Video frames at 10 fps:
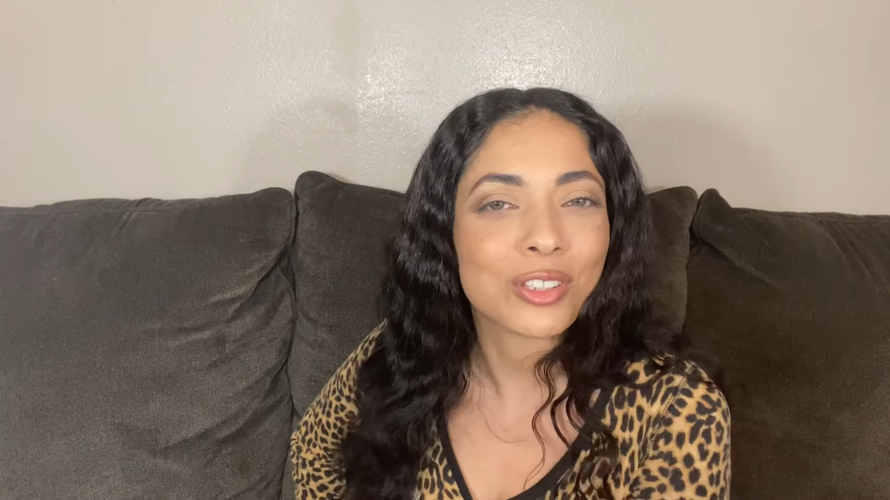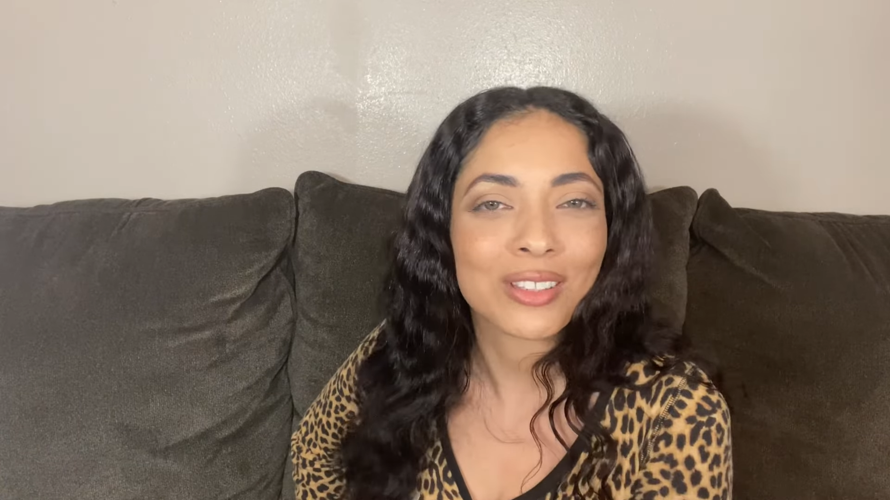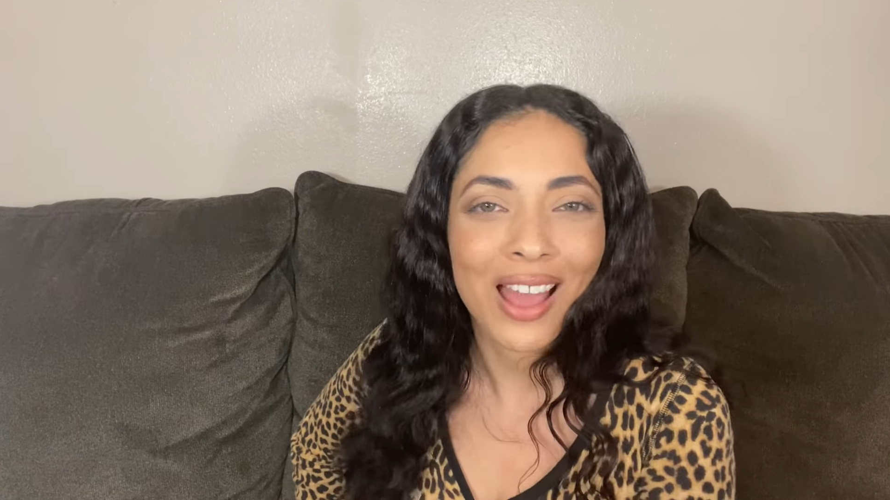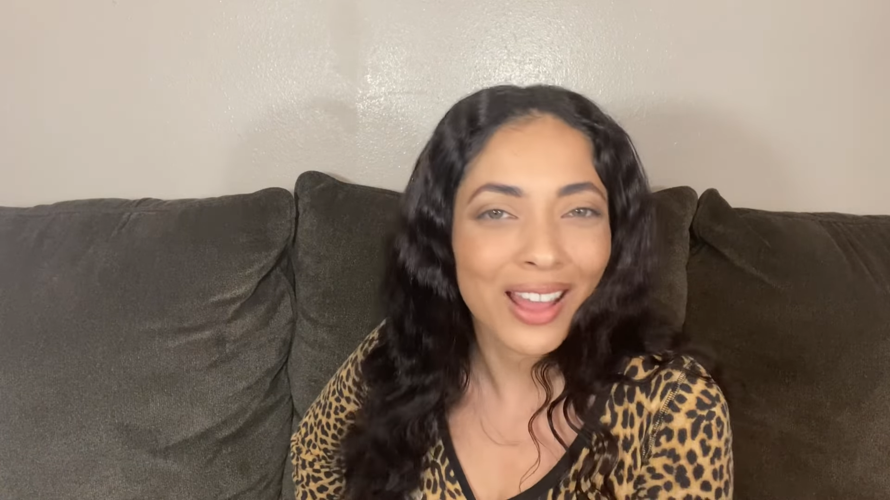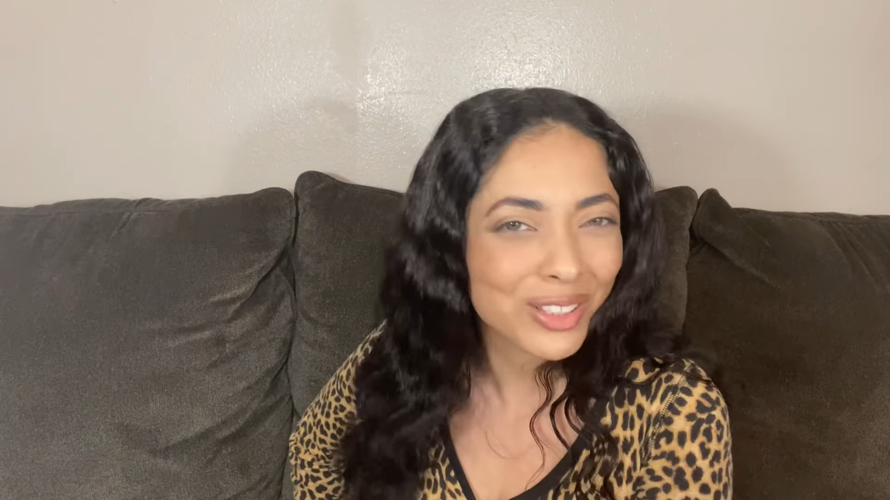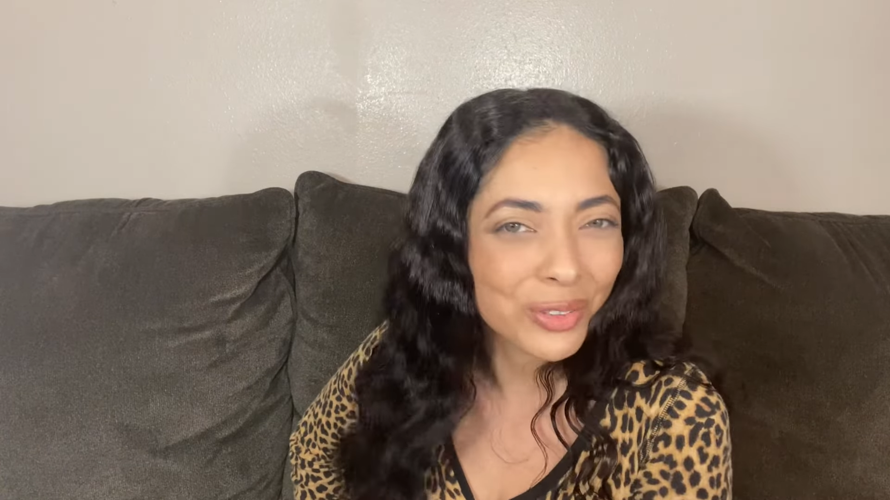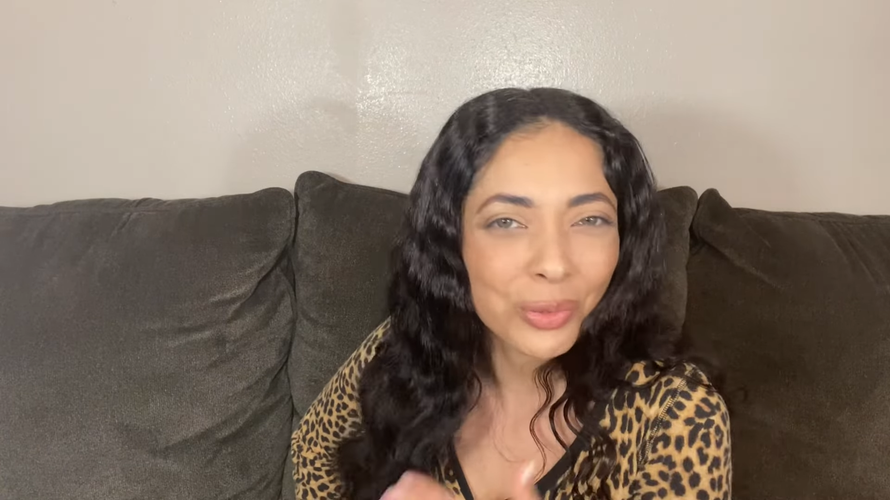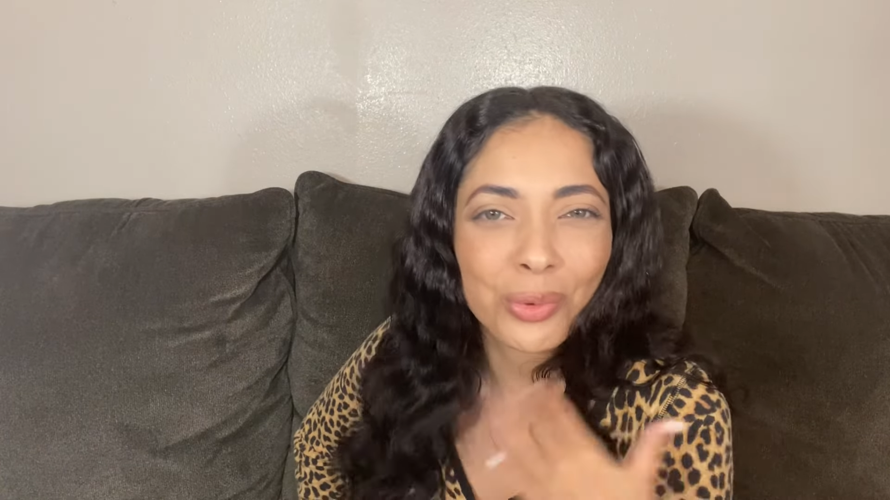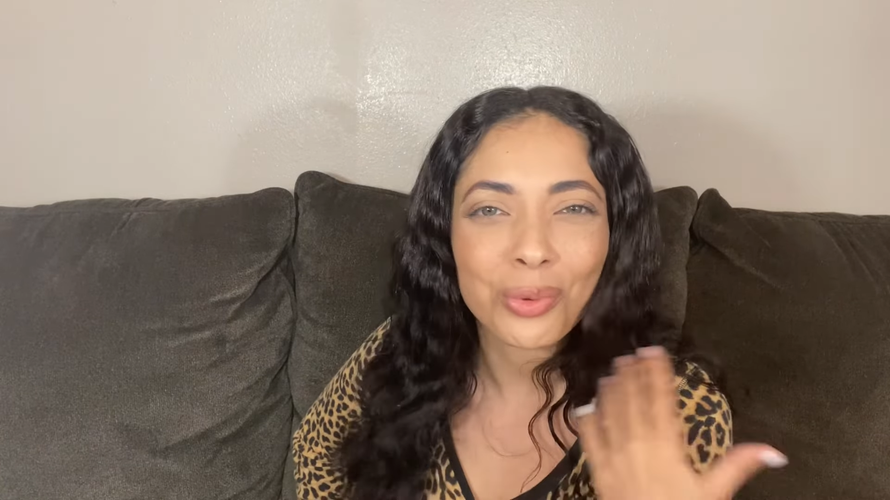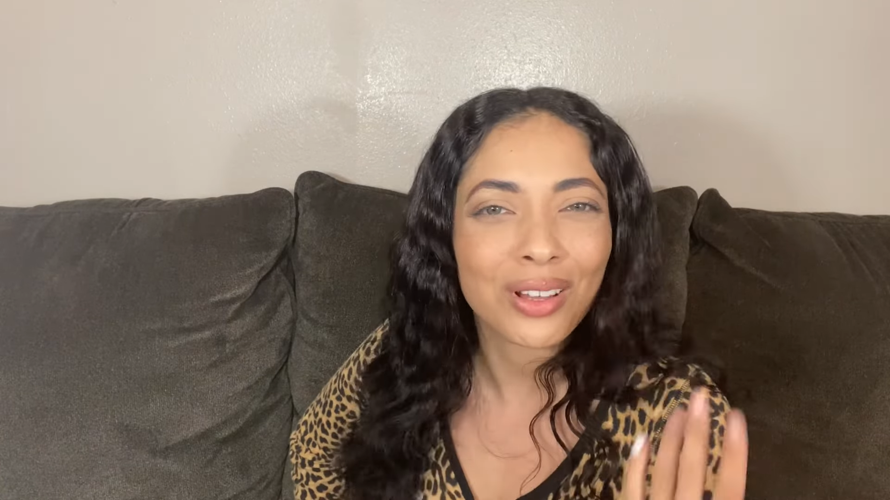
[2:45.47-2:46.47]
in high
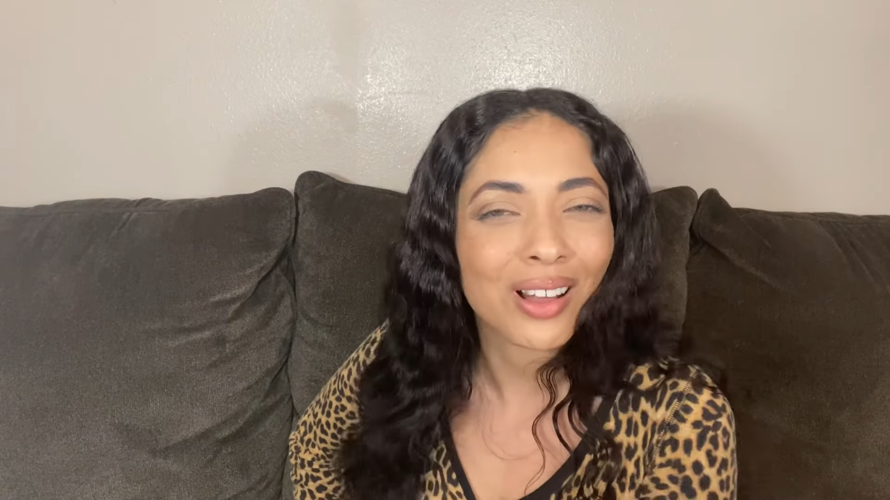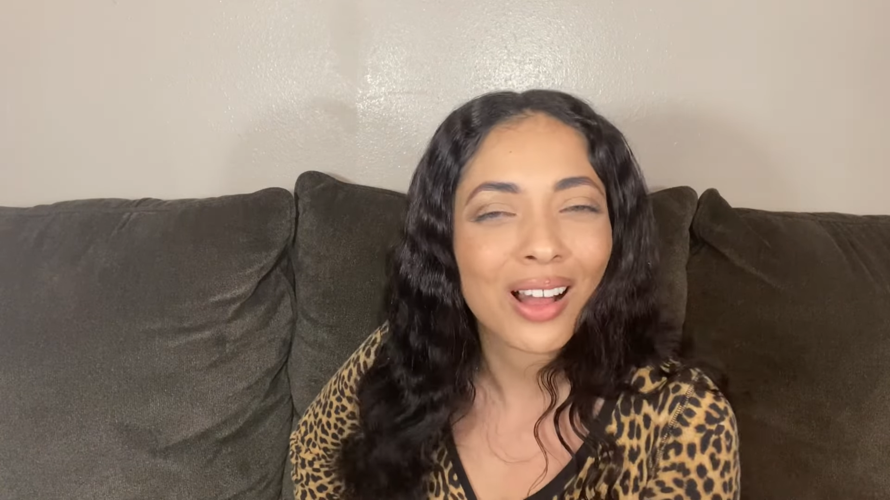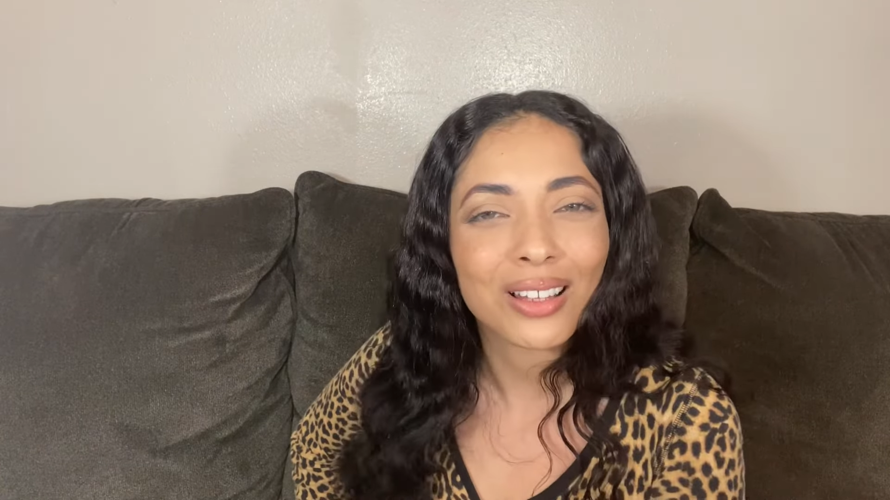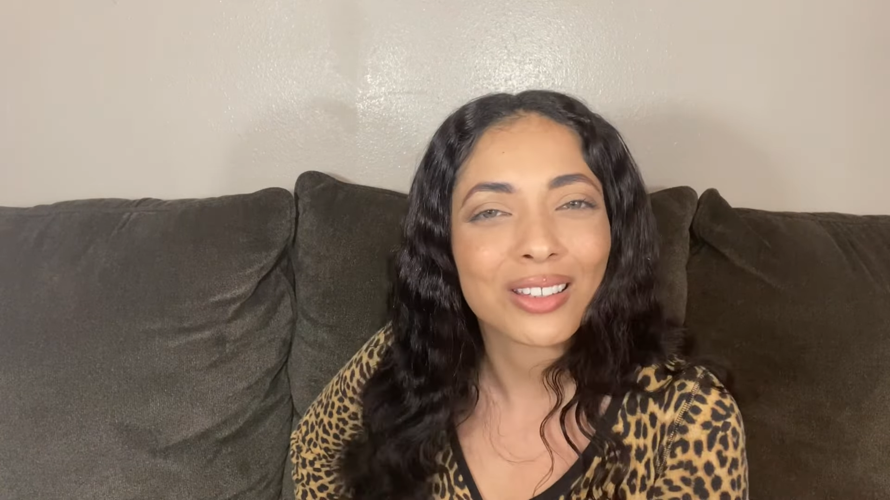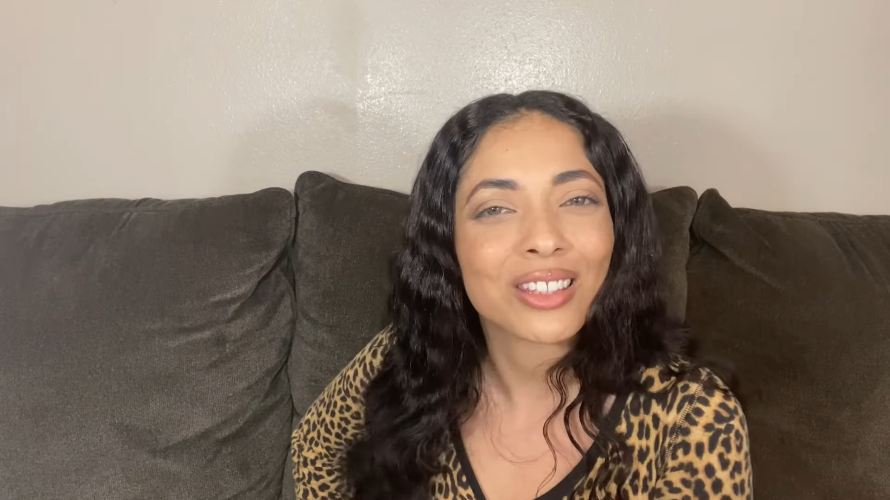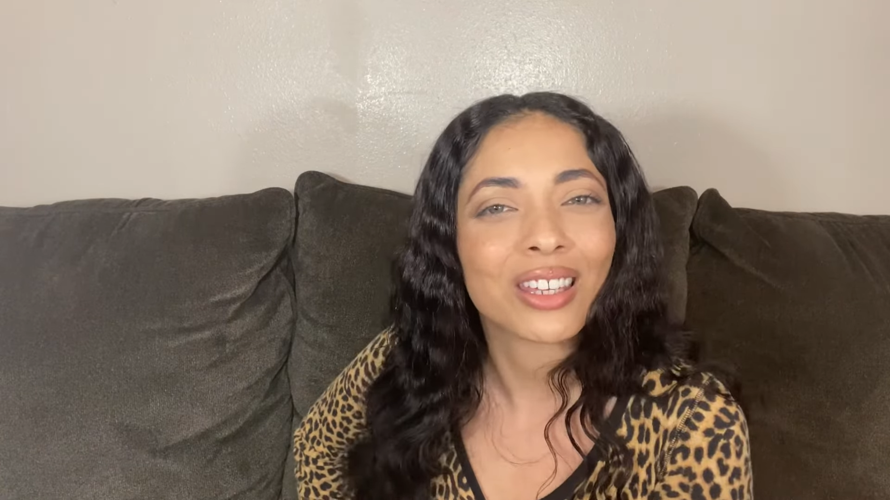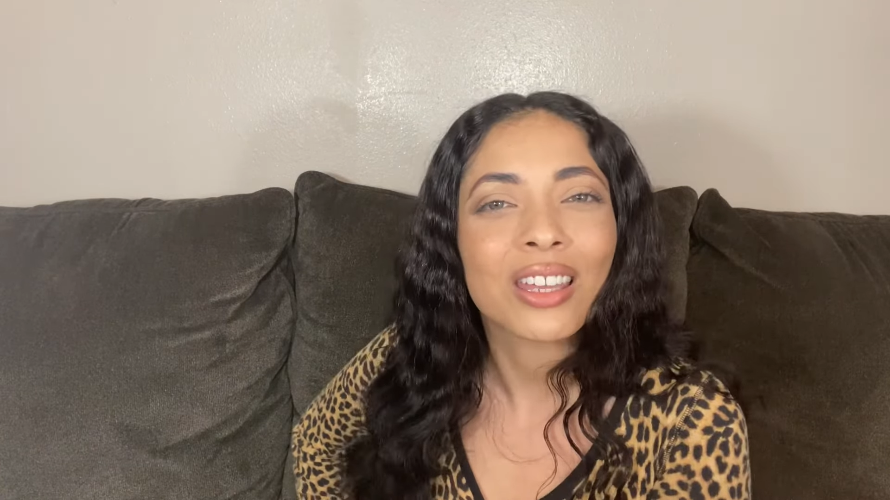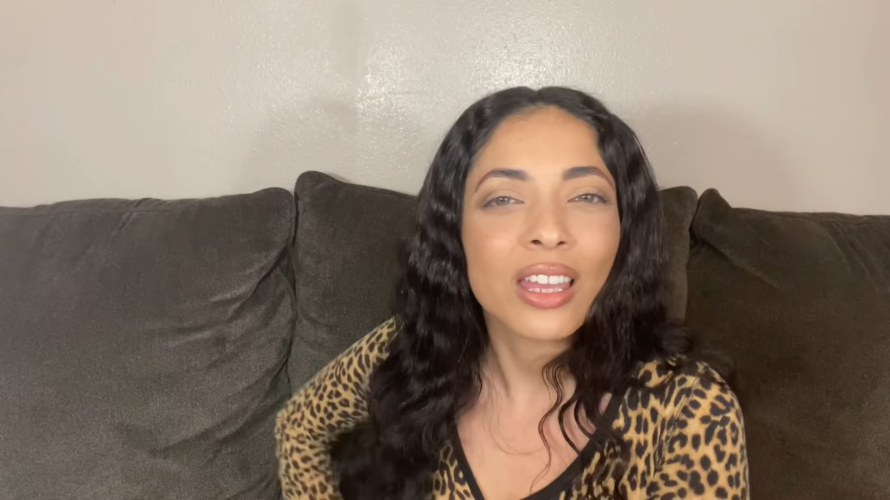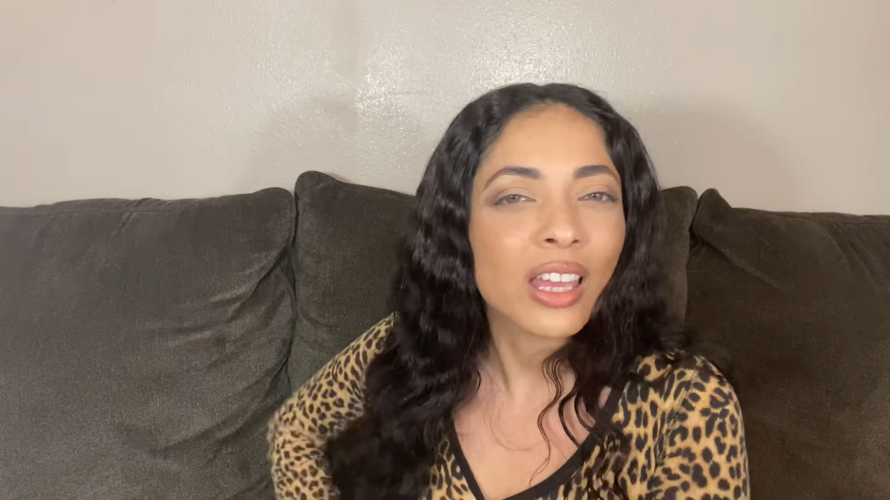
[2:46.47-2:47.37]
school and college, like